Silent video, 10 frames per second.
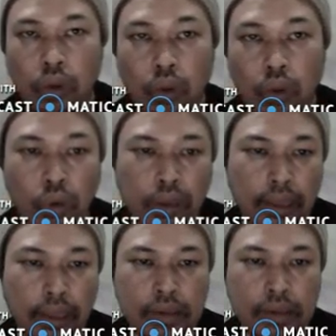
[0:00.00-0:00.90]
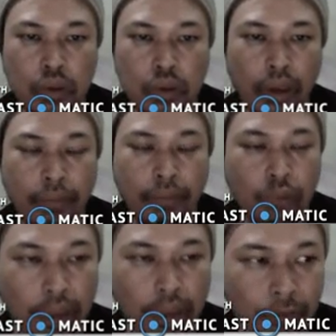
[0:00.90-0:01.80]
know things. You have
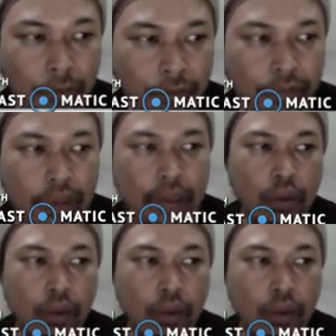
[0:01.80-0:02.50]
to infer.